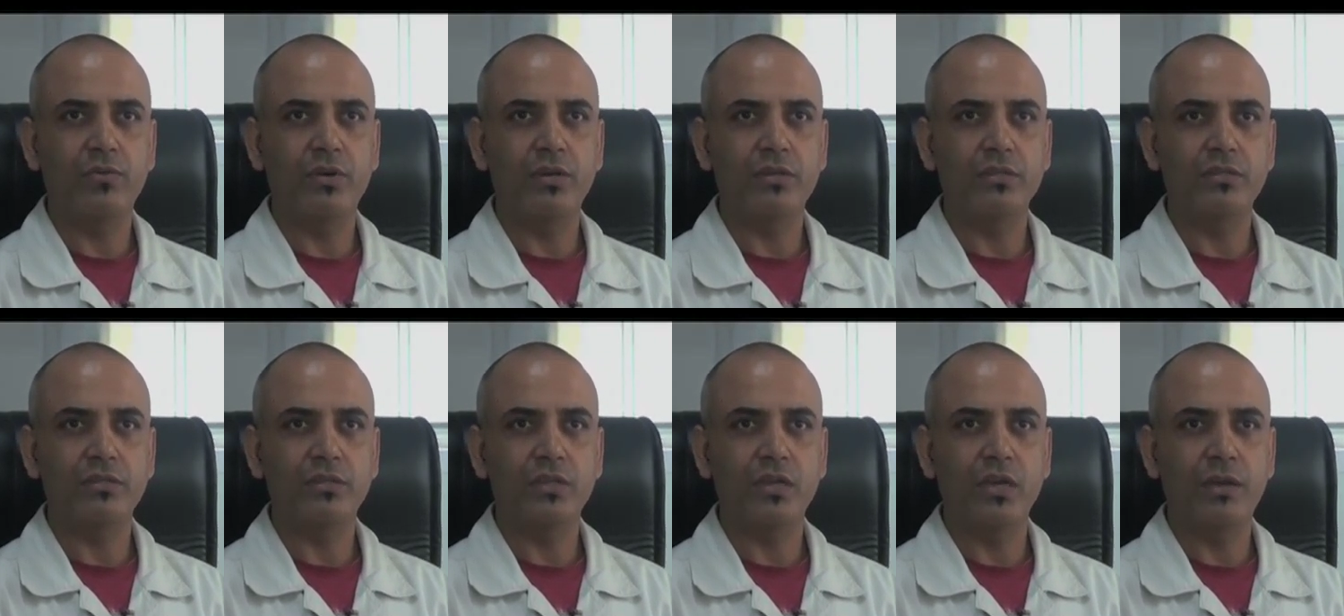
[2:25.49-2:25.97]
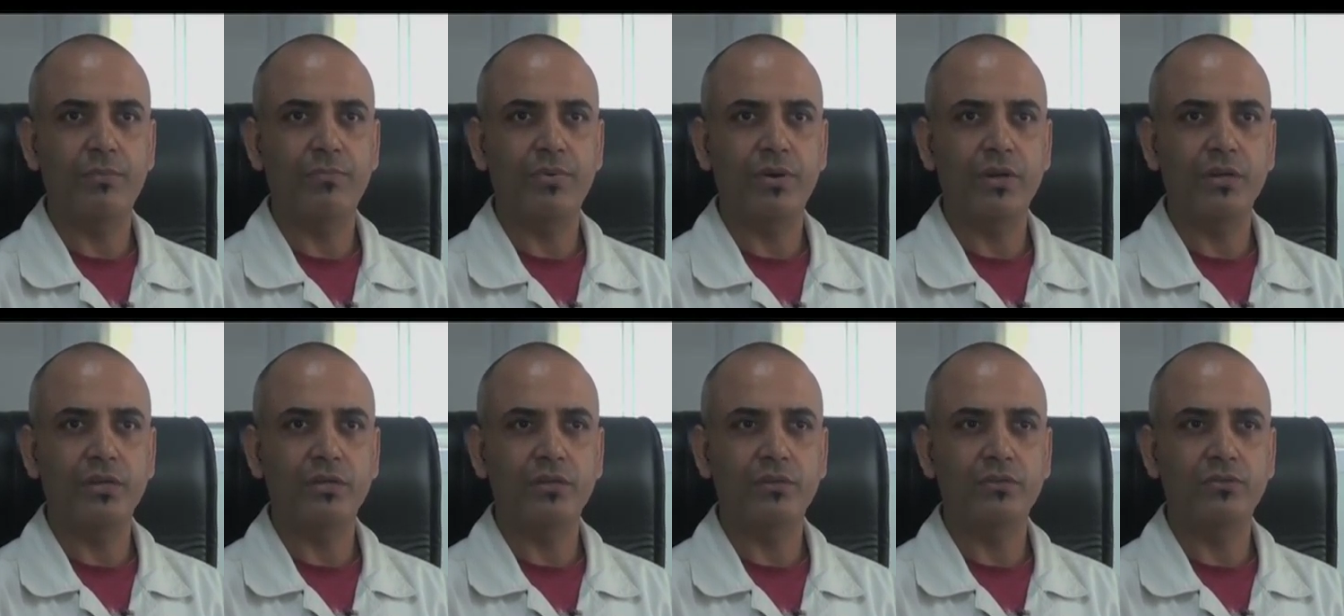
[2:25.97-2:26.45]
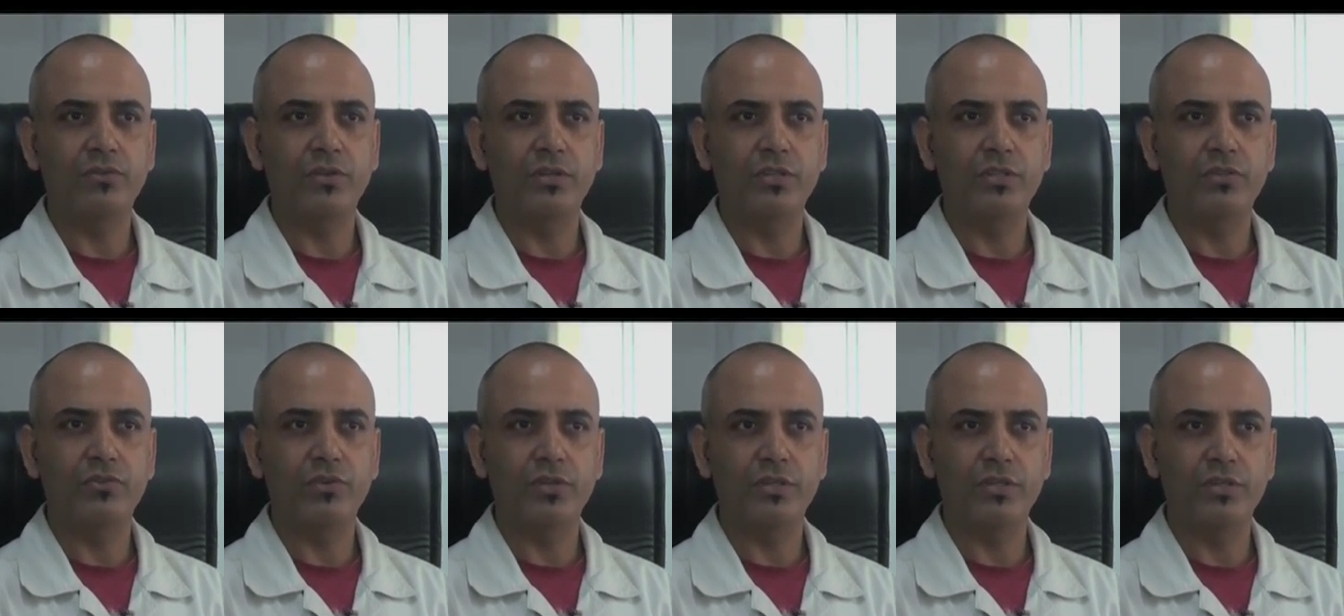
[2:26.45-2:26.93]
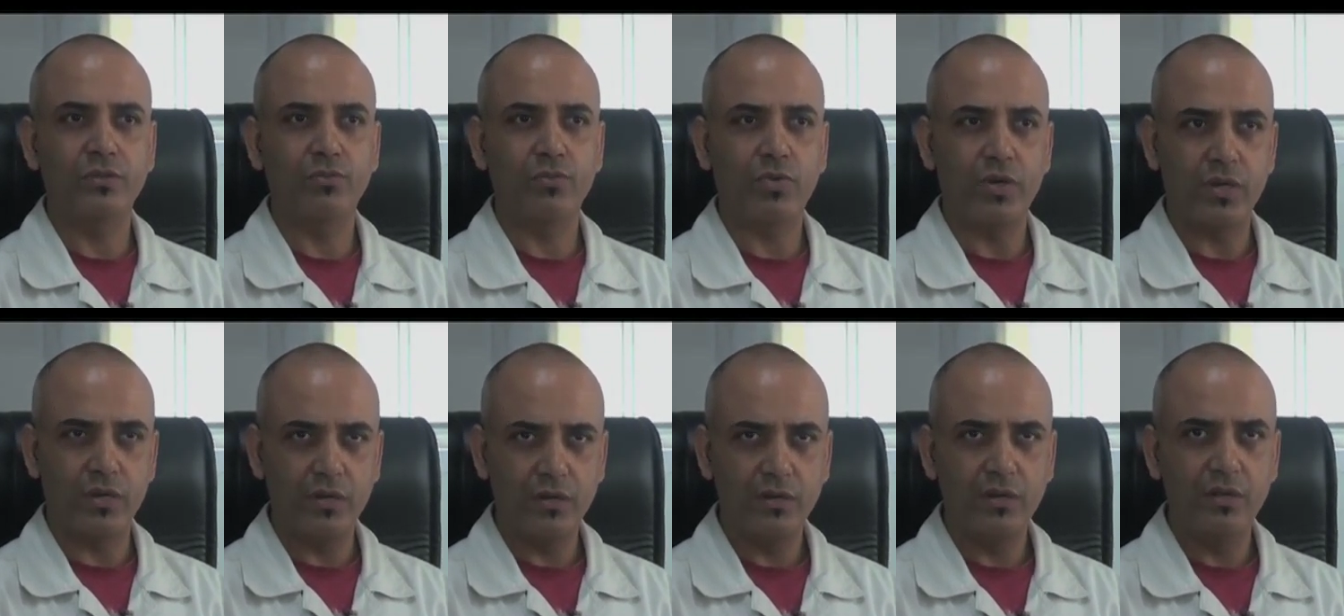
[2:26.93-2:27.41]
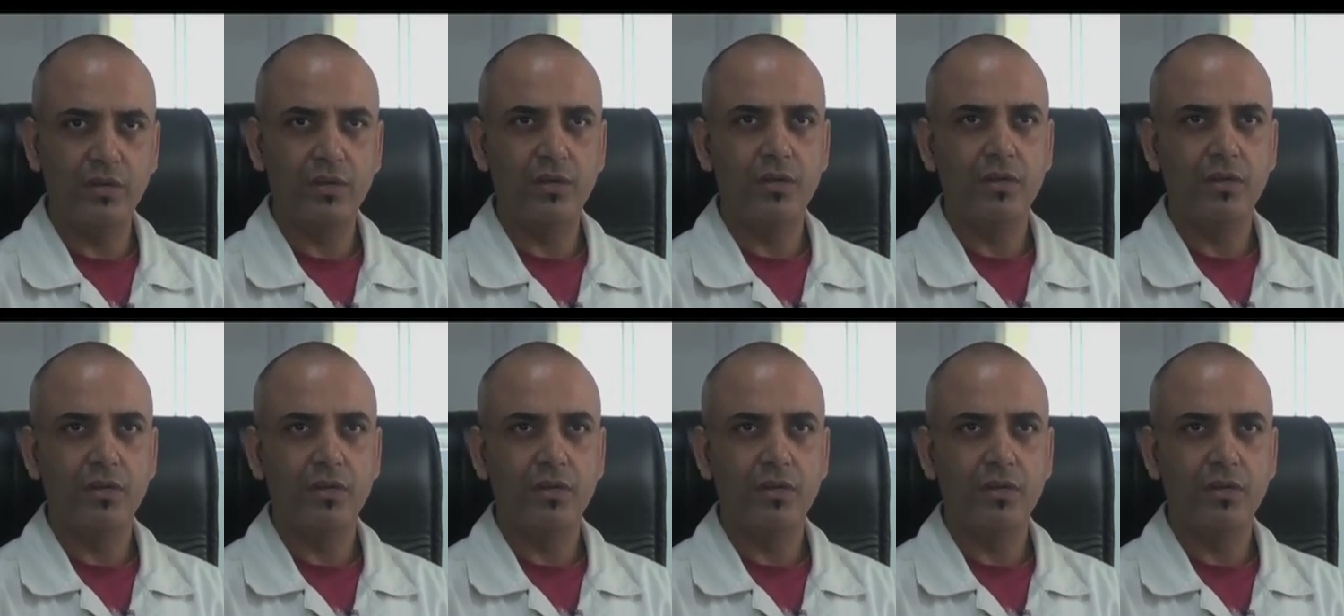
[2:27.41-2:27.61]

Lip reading: was April 2021.